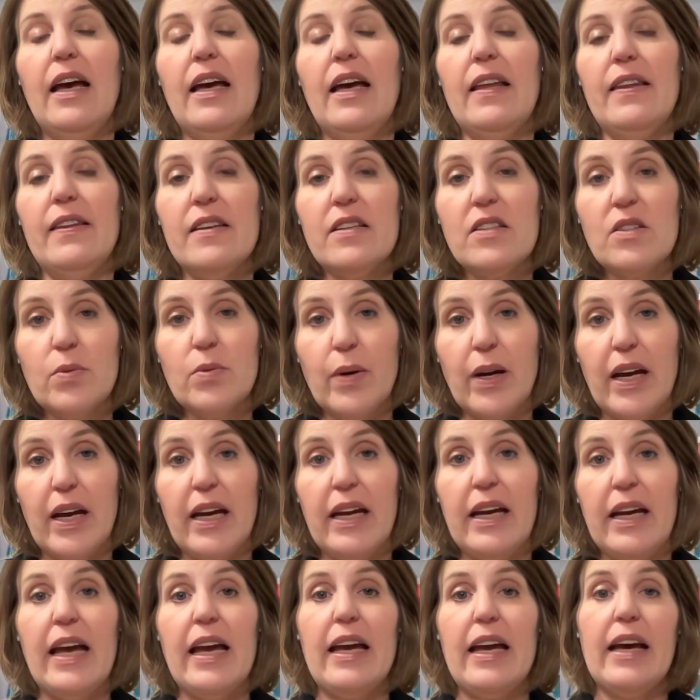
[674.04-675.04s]
In this
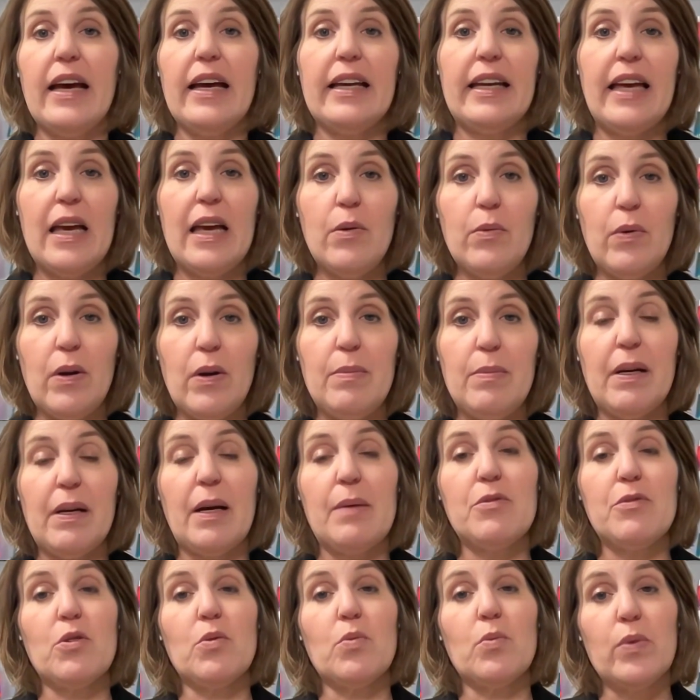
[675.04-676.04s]
way, AI Gateway
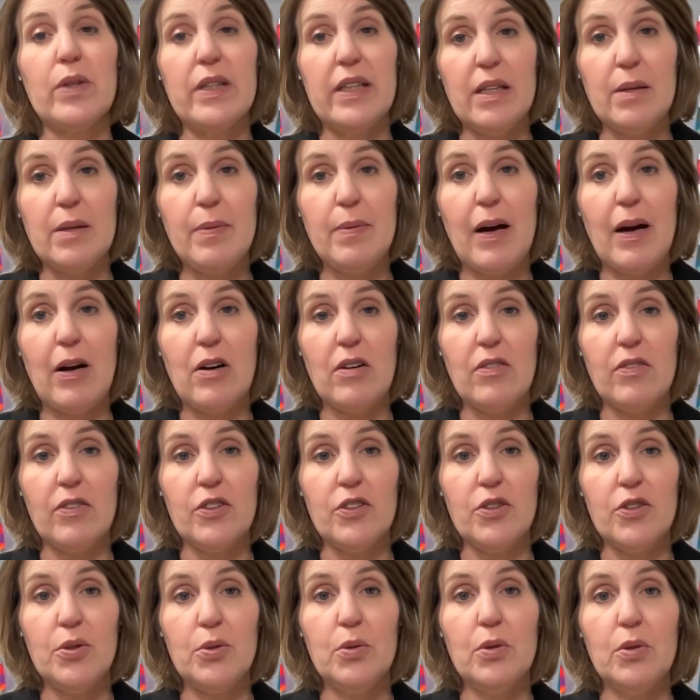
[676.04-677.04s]
becomes a really powerful
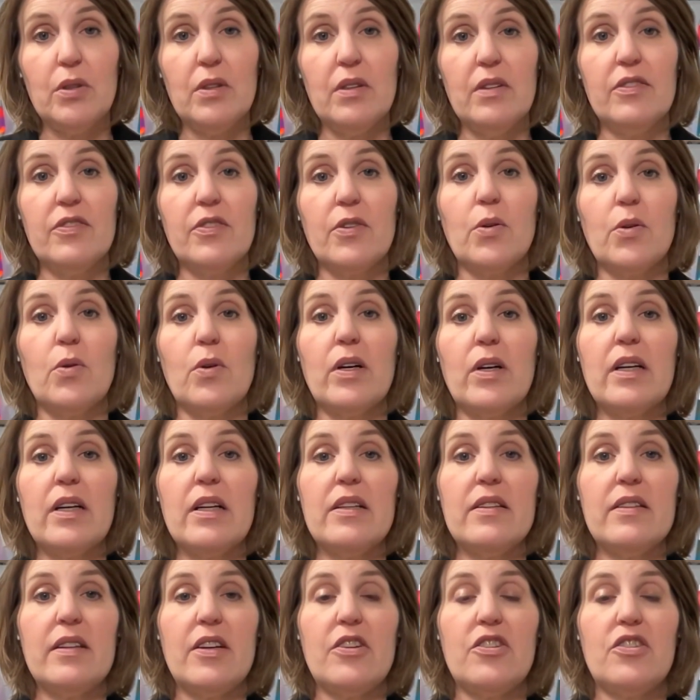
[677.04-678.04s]
tool for
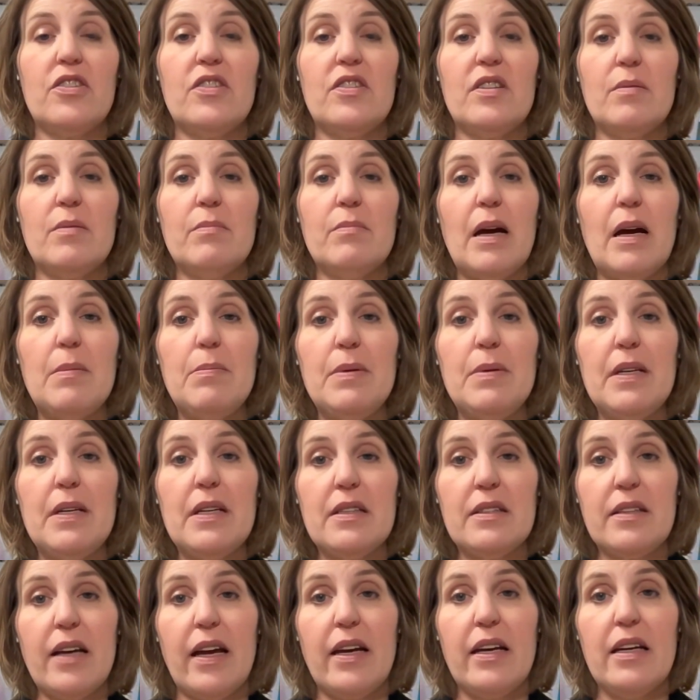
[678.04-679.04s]
organizations that might be
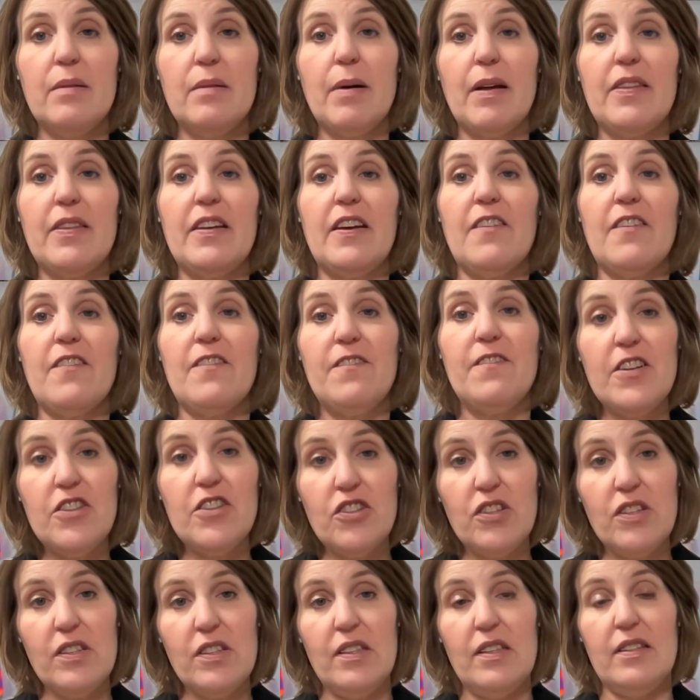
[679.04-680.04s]
excited about the
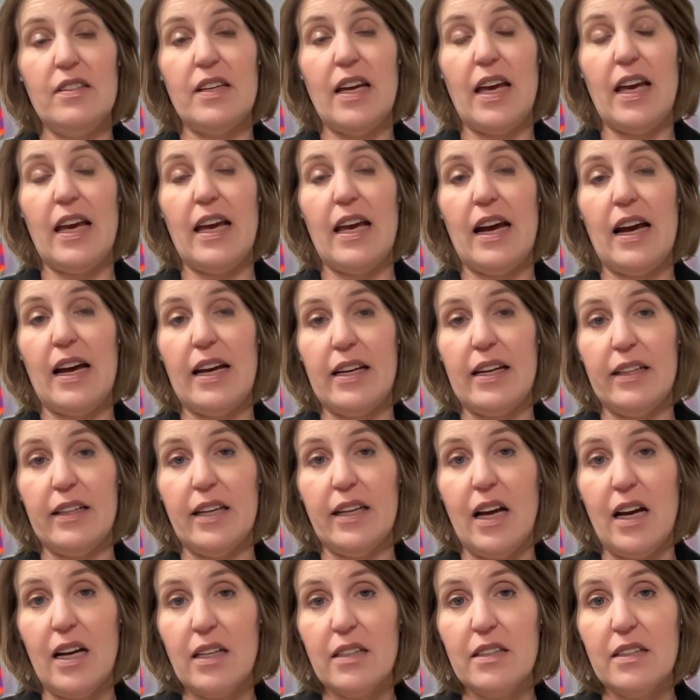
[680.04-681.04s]
efficiencies AI
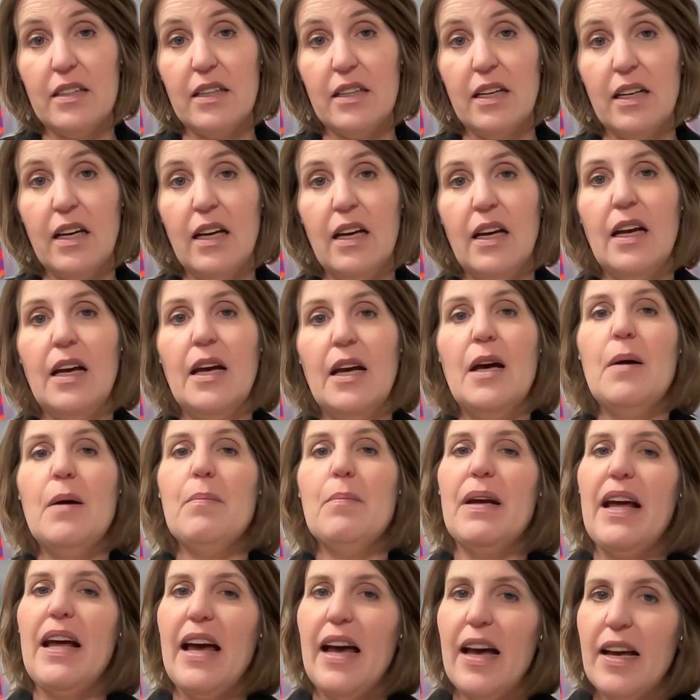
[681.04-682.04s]
unlocks,
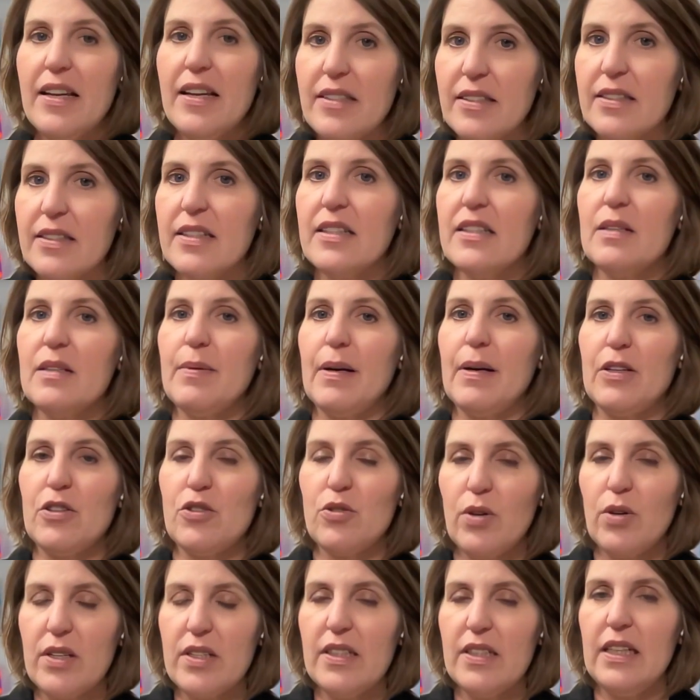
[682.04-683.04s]
but hesitant about
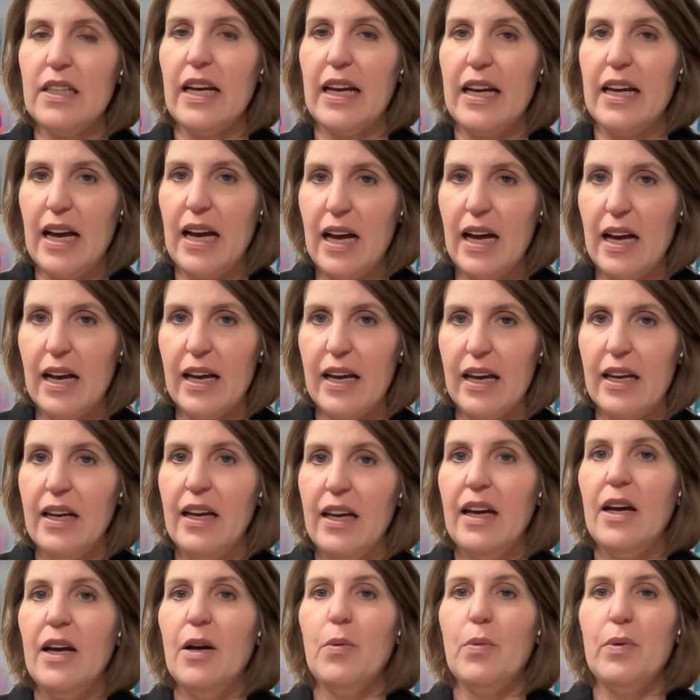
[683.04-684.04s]
trusting AI
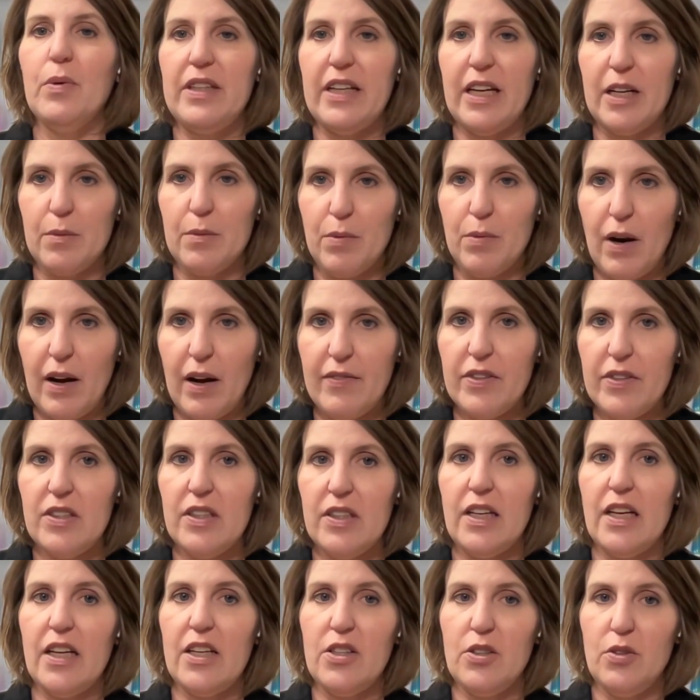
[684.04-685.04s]
when data
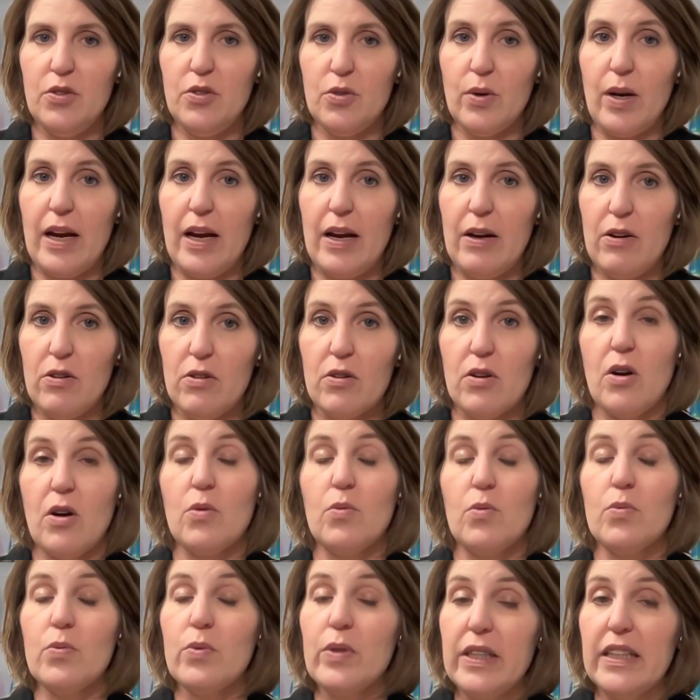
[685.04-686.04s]
privacy and user error
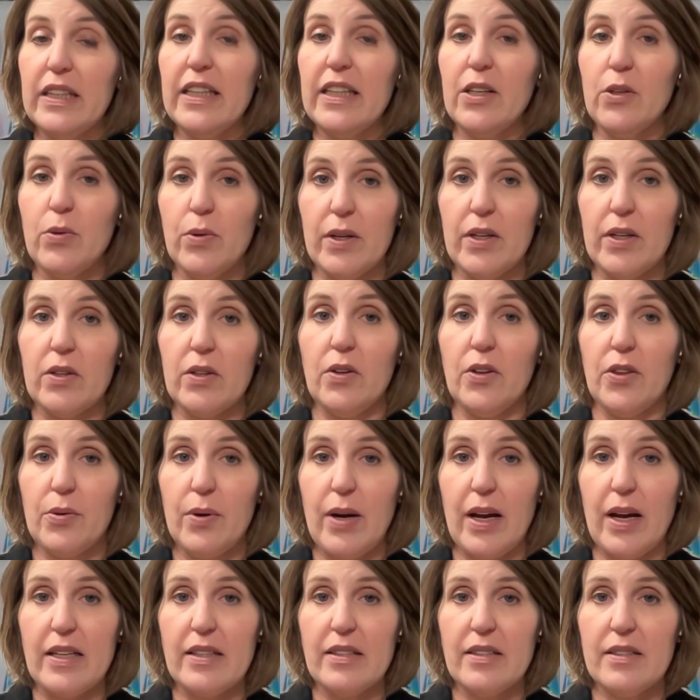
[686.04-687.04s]
are really critical
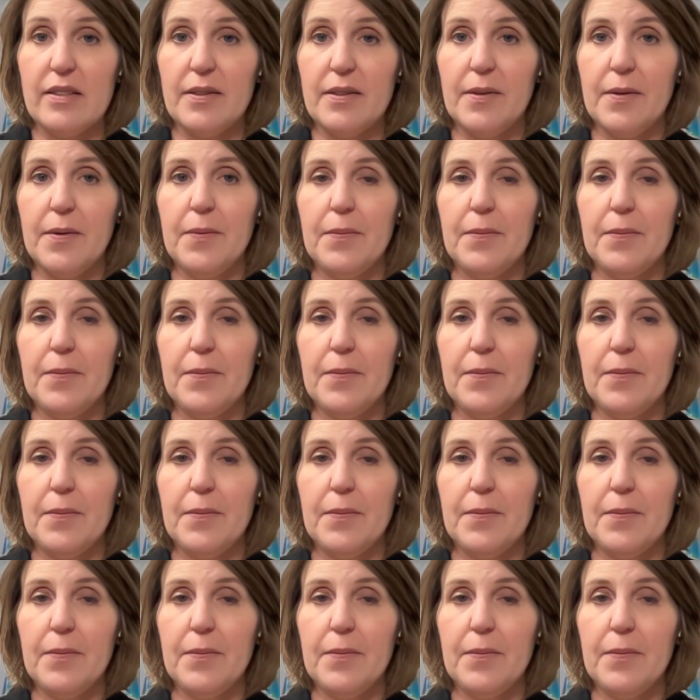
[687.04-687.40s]
threats.